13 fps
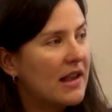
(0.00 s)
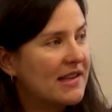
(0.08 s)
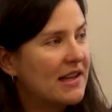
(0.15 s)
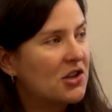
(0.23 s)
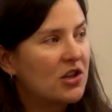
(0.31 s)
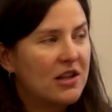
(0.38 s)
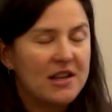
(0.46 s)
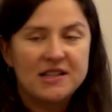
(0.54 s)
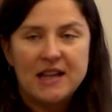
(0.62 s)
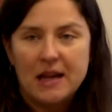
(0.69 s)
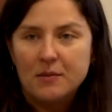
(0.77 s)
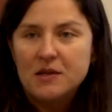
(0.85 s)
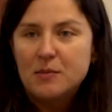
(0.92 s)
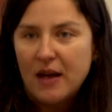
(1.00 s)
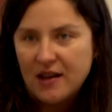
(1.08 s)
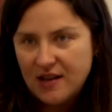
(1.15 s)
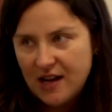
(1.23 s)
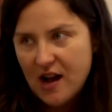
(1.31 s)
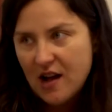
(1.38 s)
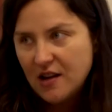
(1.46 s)
essentially the same
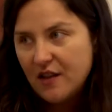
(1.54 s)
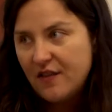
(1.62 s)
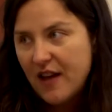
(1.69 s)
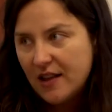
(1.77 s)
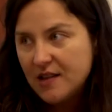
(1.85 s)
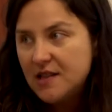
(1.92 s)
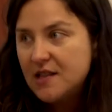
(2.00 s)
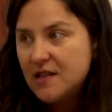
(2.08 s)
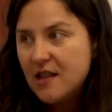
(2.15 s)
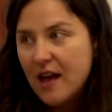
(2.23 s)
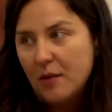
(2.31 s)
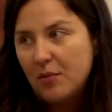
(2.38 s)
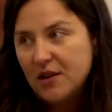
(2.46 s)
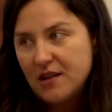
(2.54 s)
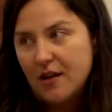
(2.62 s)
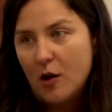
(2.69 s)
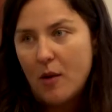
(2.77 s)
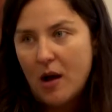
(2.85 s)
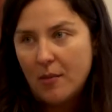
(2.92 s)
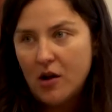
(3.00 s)
spending on defense that President
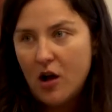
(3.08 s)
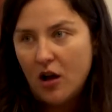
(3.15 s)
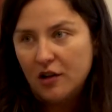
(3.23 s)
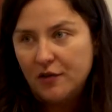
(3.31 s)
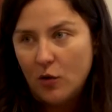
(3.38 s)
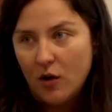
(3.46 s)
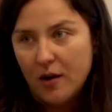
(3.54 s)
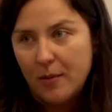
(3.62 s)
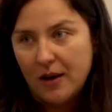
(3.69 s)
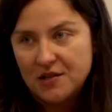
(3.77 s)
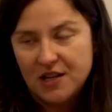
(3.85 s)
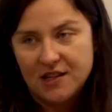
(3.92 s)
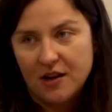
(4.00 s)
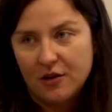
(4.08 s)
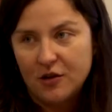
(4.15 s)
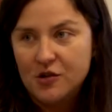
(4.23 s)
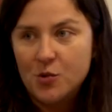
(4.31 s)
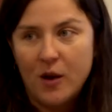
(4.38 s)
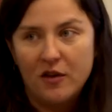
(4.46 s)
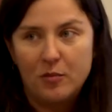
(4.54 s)
Obama called for, about
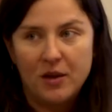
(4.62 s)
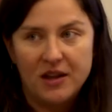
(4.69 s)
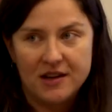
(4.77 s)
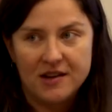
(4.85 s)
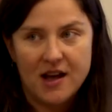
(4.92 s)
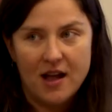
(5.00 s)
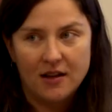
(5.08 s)
$612 billion.